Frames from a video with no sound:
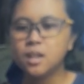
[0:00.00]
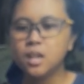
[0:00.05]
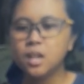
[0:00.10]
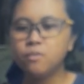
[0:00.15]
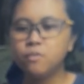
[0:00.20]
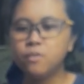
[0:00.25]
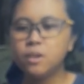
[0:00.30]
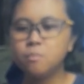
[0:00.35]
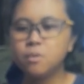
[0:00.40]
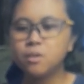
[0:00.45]

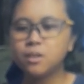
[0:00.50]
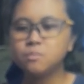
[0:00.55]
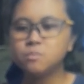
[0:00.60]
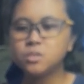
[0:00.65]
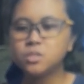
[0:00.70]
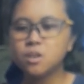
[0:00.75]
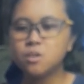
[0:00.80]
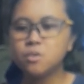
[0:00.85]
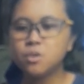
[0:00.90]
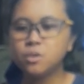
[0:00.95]
If he
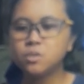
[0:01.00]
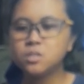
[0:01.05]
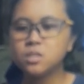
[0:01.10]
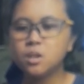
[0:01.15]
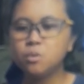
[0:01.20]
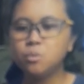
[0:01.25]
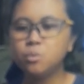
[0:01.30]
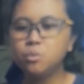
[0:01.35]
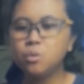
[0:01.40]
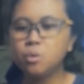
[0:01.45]
becomes serious,
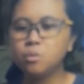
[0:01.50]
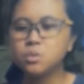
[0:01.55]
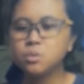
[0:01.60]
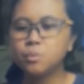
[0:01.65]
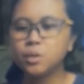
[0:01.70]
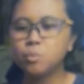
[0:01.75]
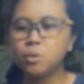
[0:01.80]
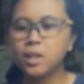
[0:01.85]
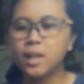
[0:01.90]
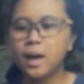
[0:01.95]
who knows
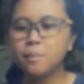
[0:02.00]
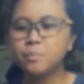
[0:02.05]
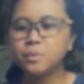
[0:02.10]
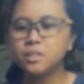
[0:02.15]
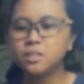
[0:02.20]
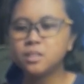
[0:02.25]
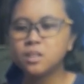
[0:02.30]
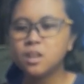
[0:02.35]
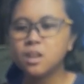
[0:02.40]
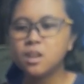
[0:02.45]
what will
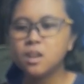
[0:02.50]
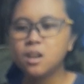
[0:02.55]
happen?